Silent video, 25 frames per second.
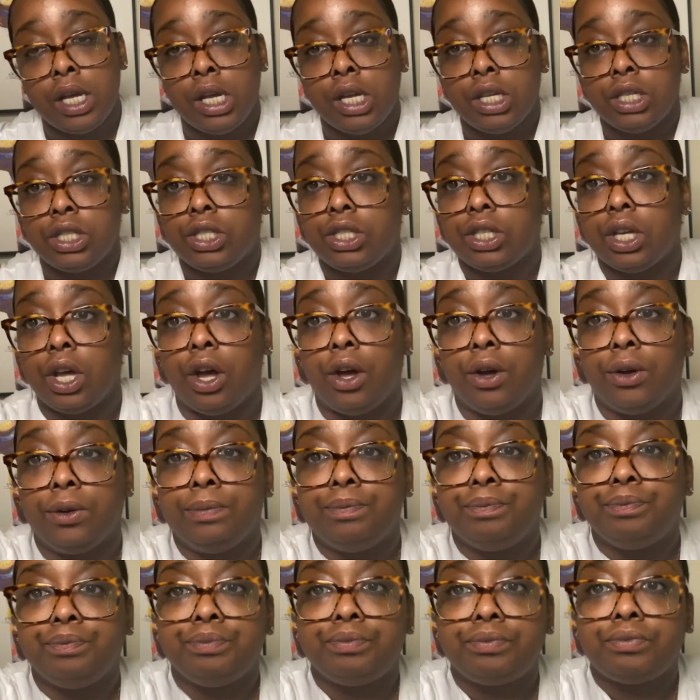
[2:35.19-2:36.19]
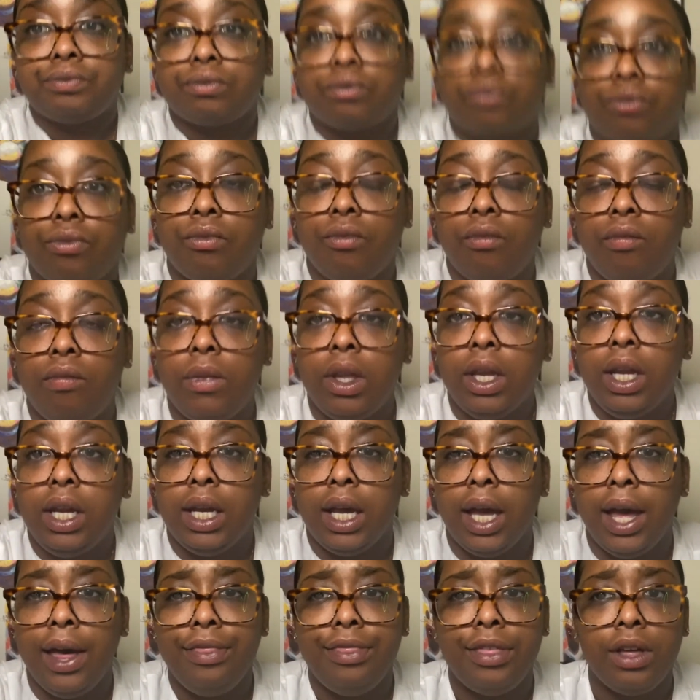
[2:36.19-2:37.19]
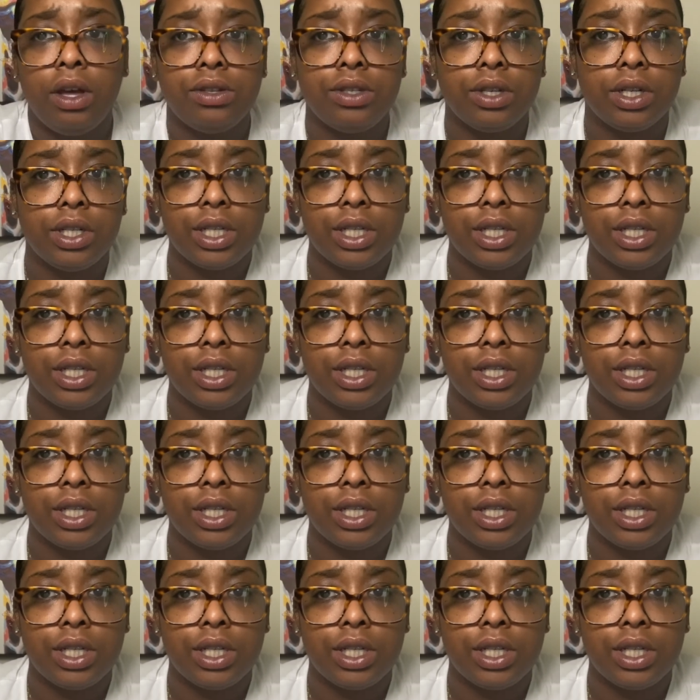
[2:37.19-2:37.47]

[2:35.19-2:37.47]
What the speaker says: So those are